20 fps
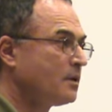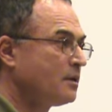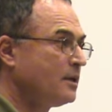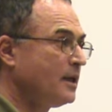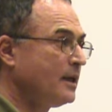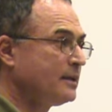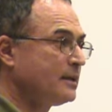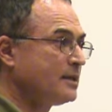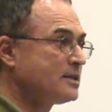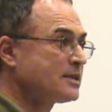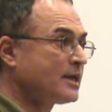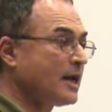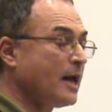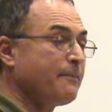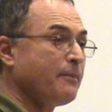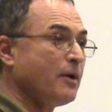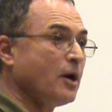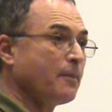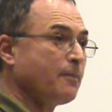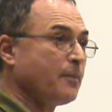They
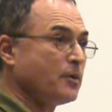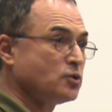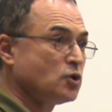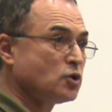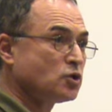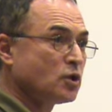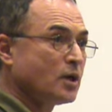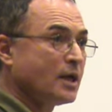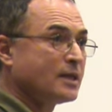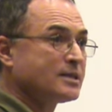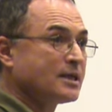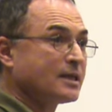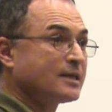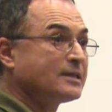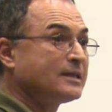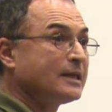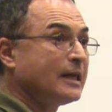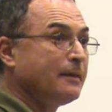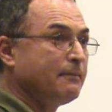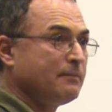describe our position as
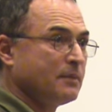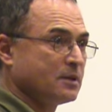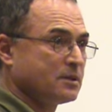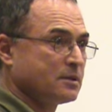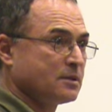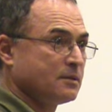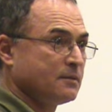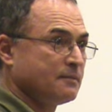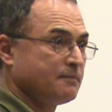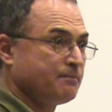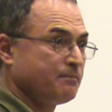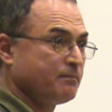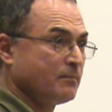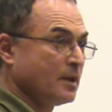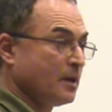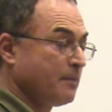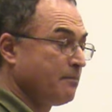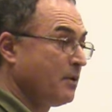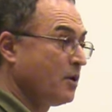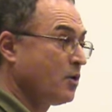extremist,
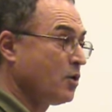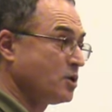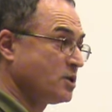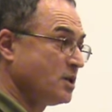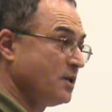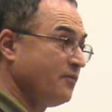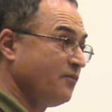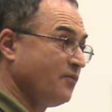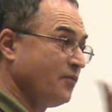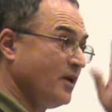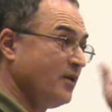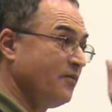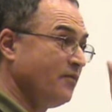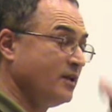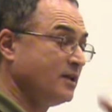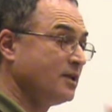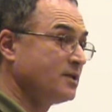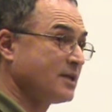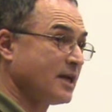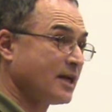because if
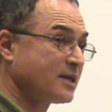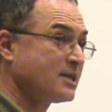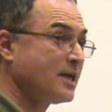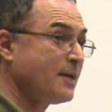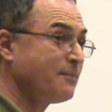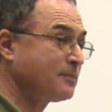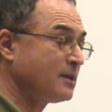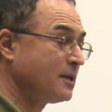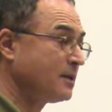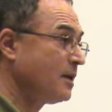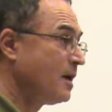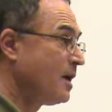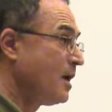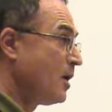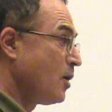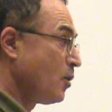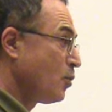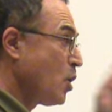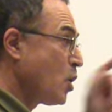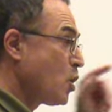it is accepted,
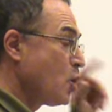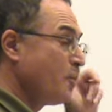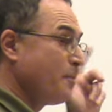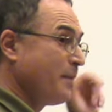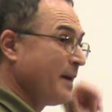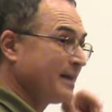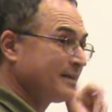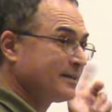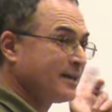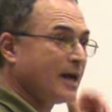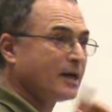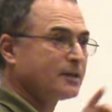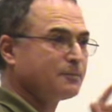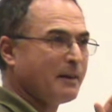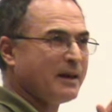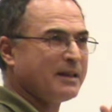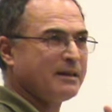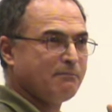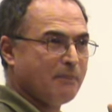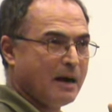we will be attacked
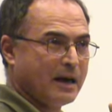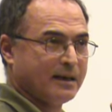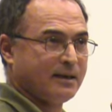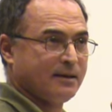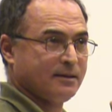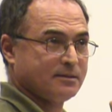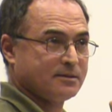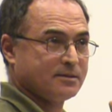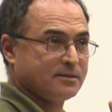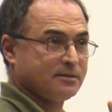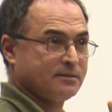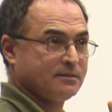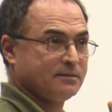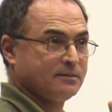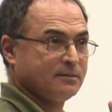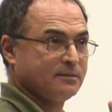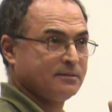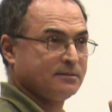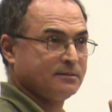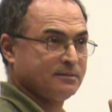by the markets.
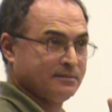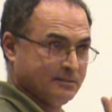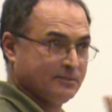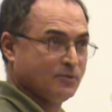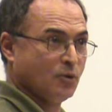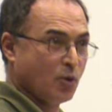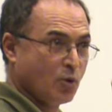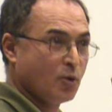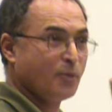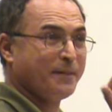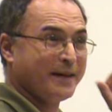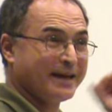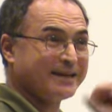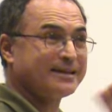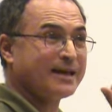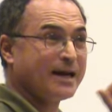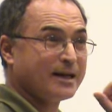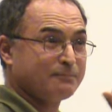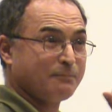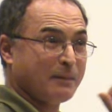We will be
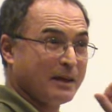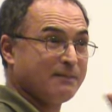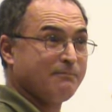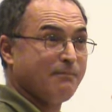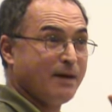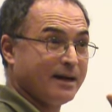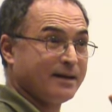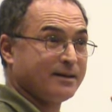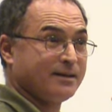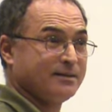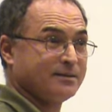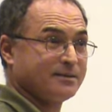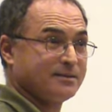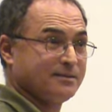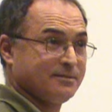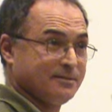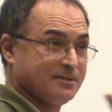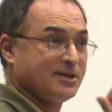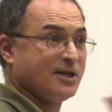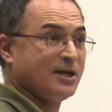attacked by the
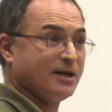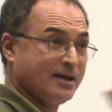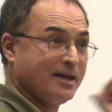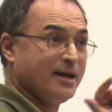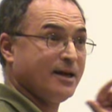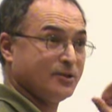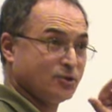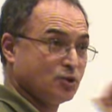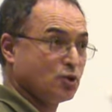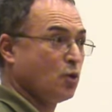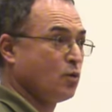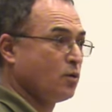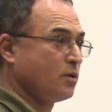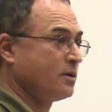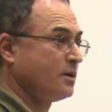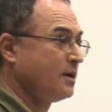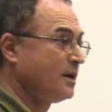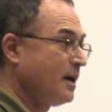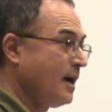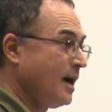markets. It's a real
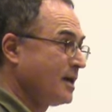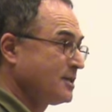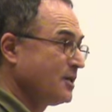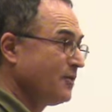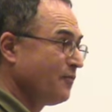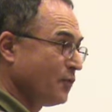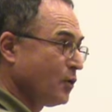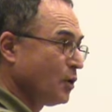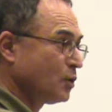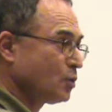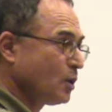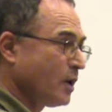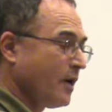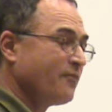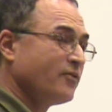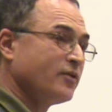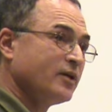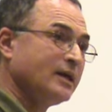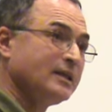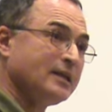joke. As if what we
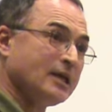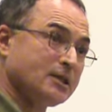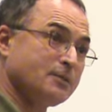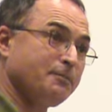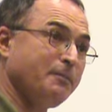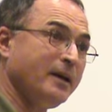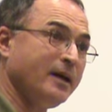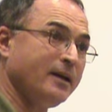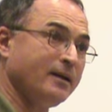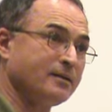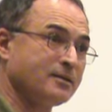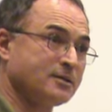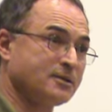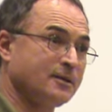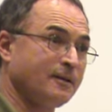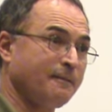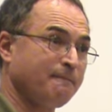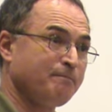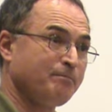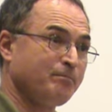have already
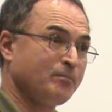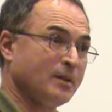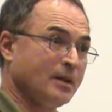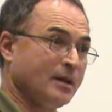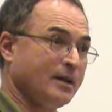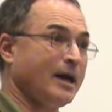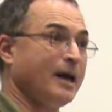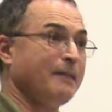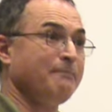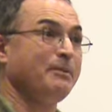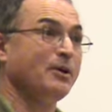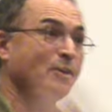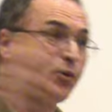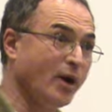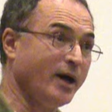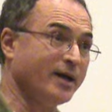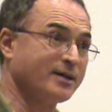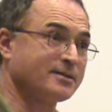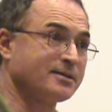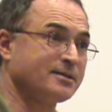experienced can be
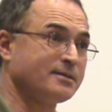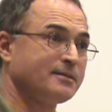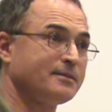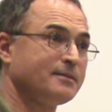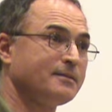worse.